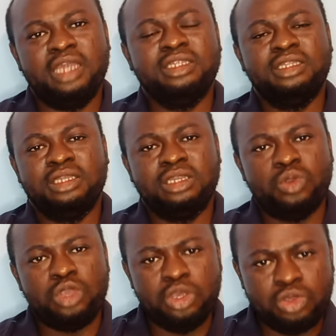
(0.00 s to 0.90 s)
And
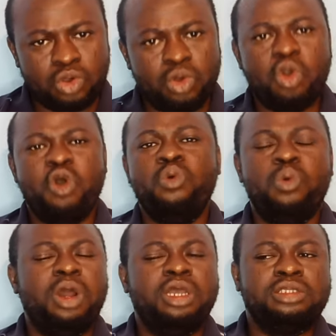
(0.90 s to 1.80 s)
in your
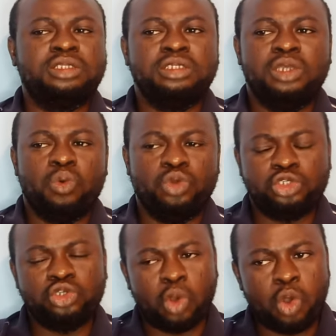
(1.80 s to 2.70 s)
own words,
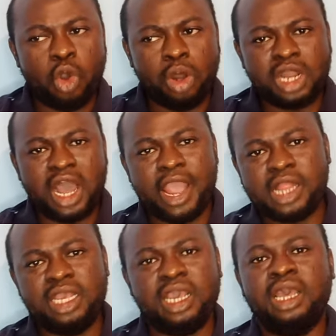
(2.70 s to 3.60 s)
with your own
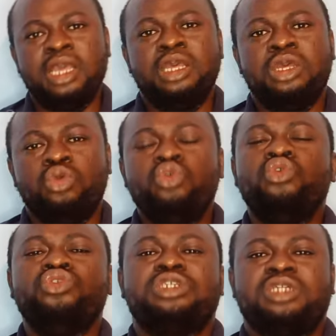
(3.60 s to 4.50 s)
idea,
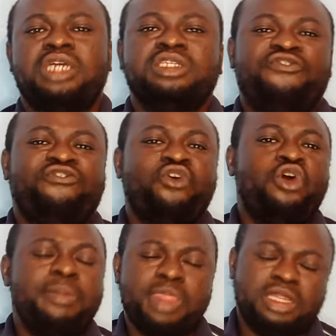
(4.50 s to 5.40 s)
you
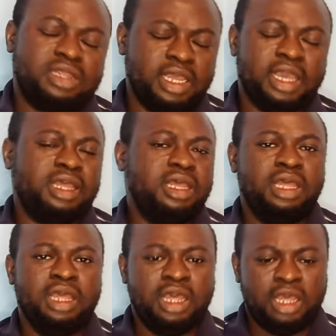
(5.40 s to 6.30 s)
transform it there.
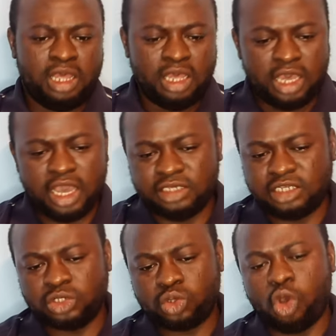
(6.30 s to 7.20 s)

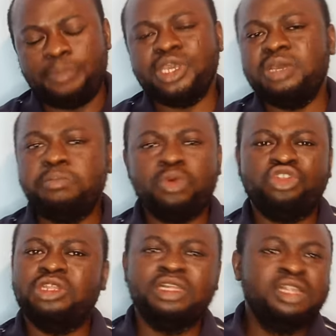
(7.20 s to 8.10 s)
And this copying
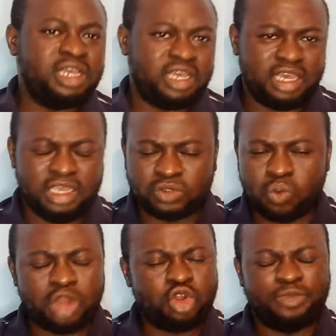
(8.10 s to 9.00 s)
model
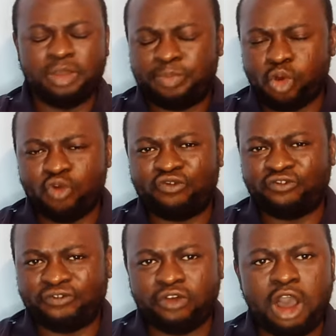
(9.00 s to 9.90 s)
is one of the
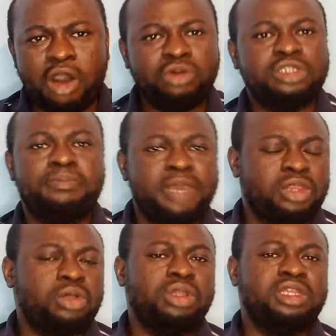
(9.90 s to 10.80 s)
profound
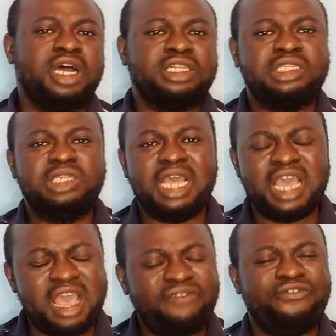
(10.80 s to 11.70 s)
methods that
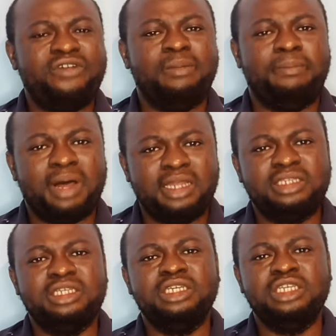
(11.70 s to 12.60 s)

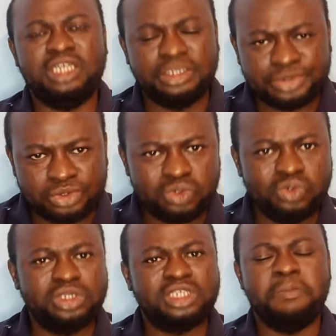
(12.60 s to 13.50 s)
everybody is
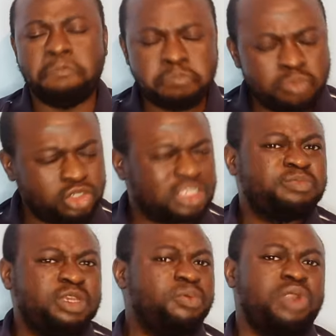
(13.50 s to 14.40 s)
using.
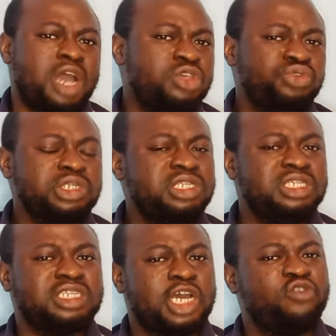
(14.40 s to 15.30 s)
Most people are
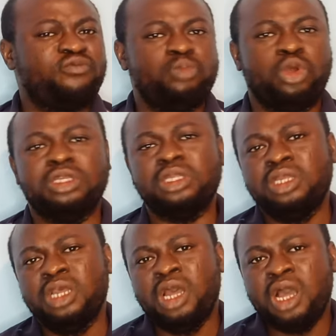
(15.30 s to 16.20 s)
using this kind of
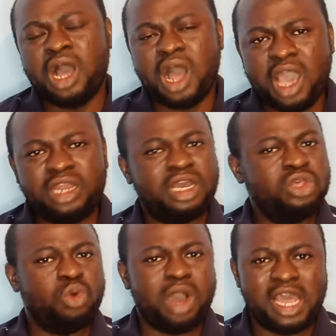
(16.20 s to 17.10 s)
model.
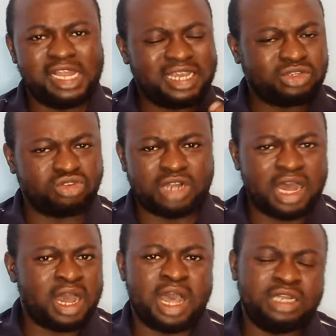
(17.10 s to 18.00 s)
Either you are a
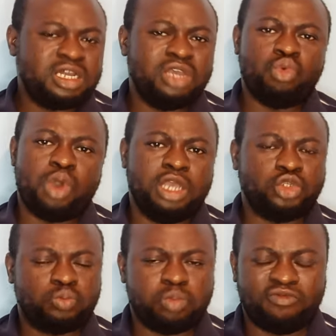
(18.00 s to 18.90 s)
lecturer, either you are
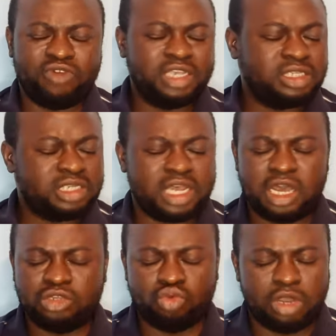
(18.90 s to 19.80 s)
a
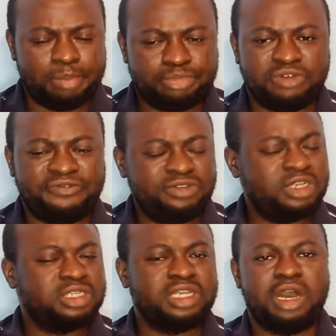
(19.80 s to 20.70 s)
supervisor, you are a
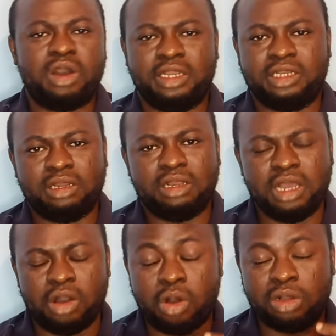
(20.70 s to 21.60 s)
professor and a
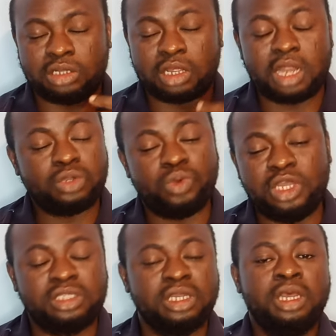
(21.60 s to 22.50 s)

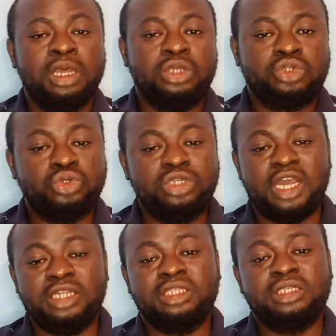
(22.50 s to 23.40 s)
graduate
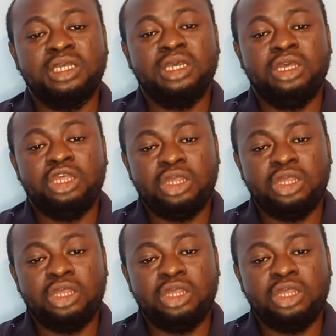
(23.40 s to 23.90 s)
student.